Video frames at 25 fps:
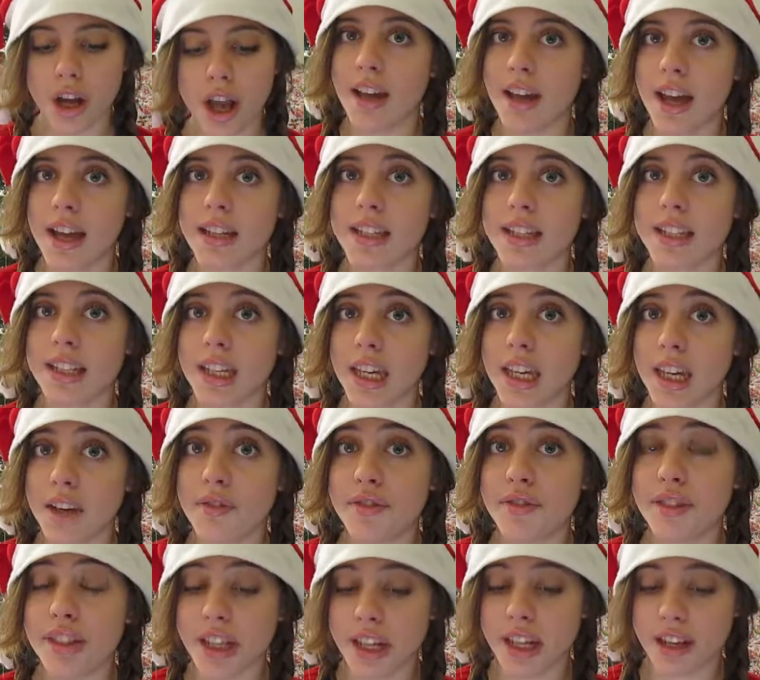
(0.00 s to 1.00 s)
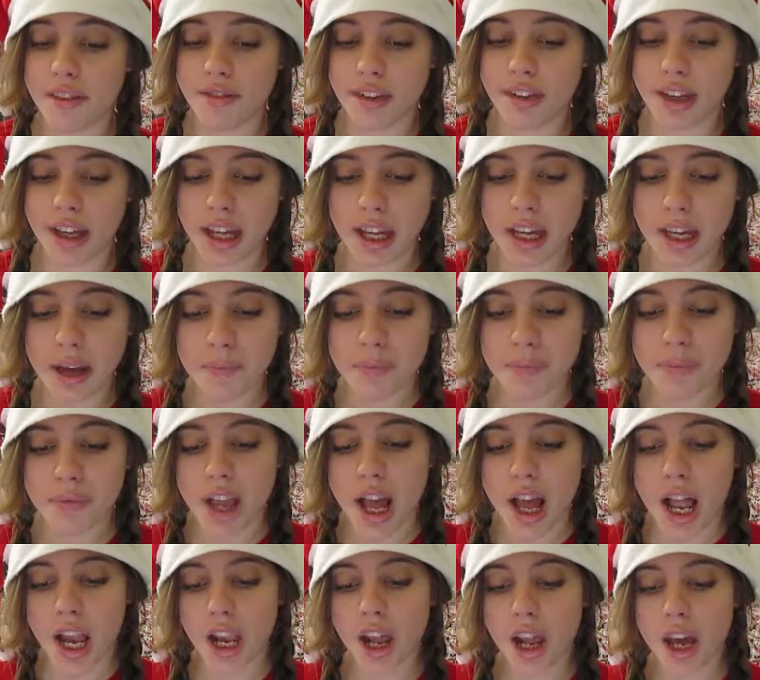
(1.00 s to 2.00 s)
and gift-giving
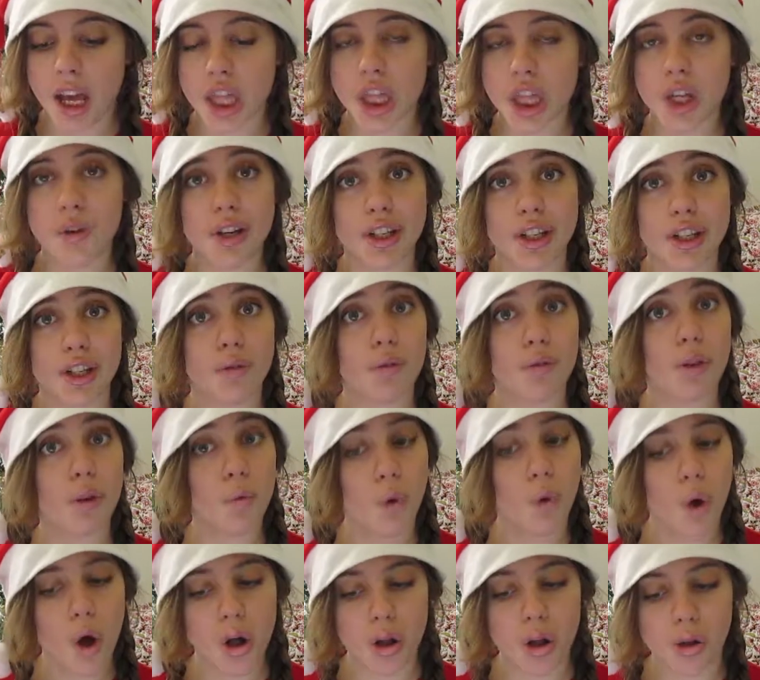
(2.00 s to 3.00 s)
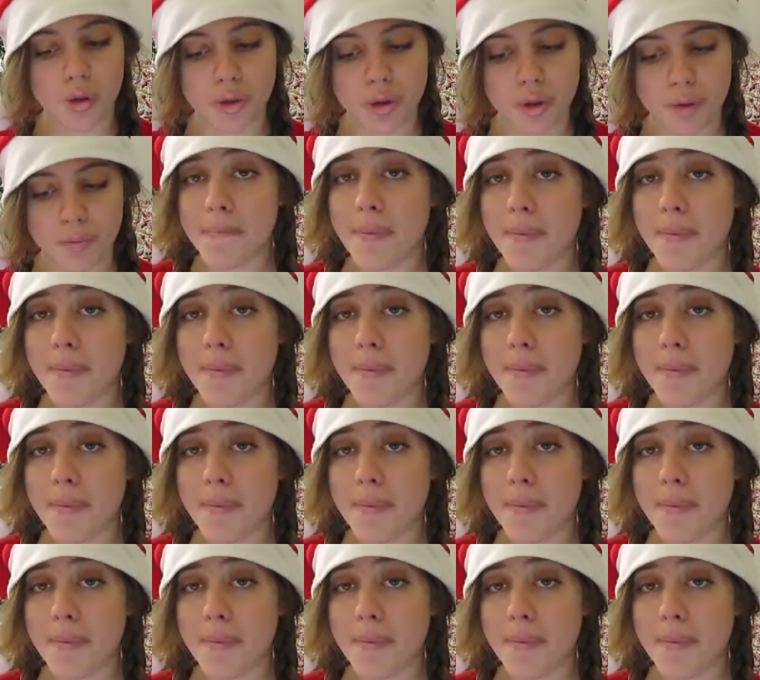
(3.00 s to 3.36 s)
like the rest of the world.